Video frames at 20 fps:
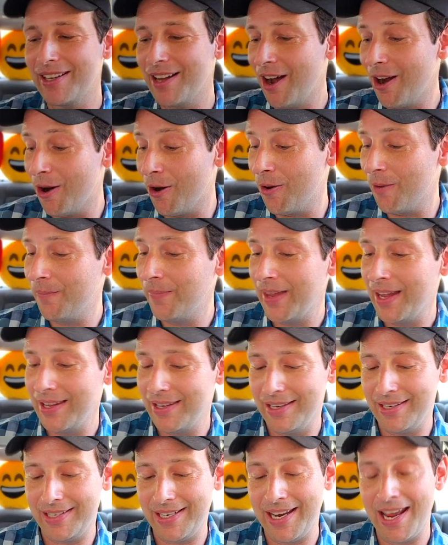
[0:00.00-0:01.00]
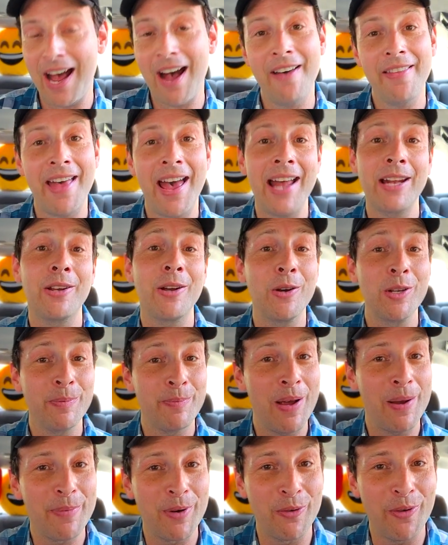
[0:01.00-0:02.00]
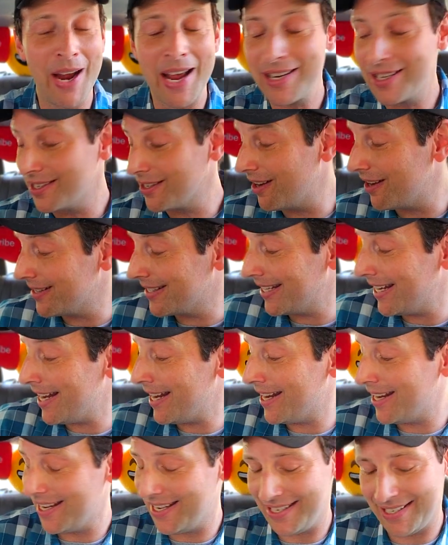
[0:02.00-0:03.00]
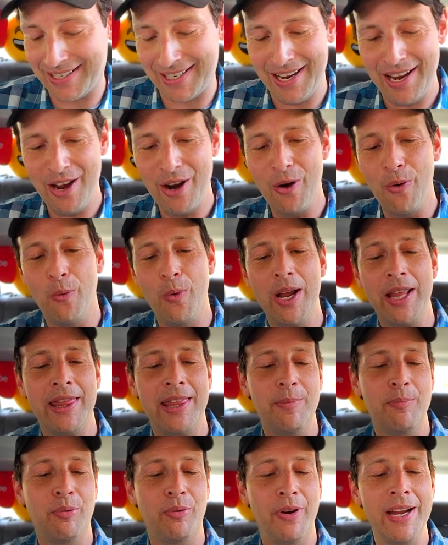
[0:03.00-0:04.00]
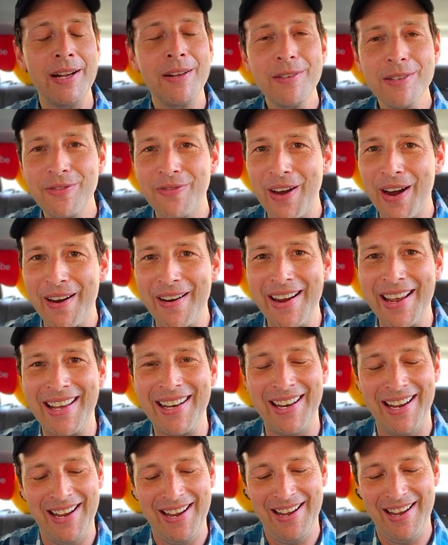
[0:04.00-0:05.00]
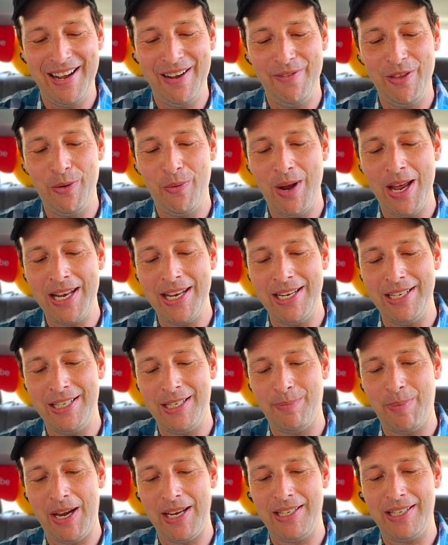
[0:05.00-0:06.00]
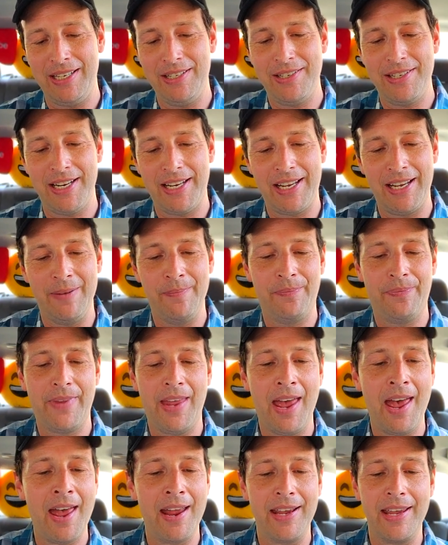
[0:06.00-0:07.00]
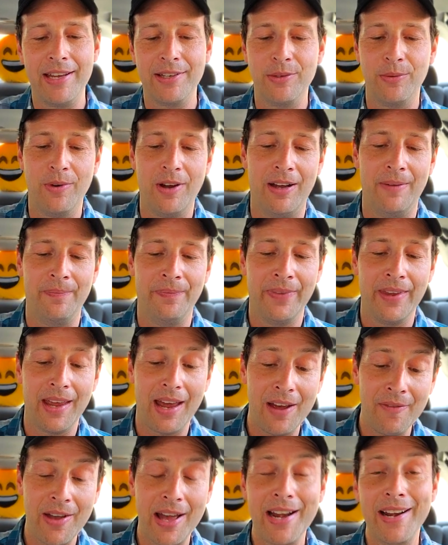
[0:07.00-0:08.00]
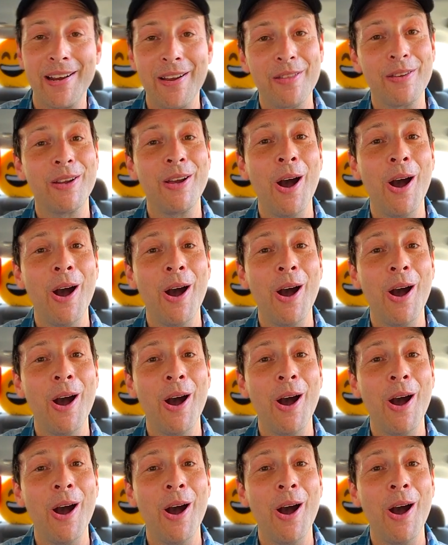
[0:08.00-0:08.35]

a go to see how that Ghost Pepper Ranch Sauce is with the Pringles variant of the Wendy's Spicy Chicken. And guess what? I've got another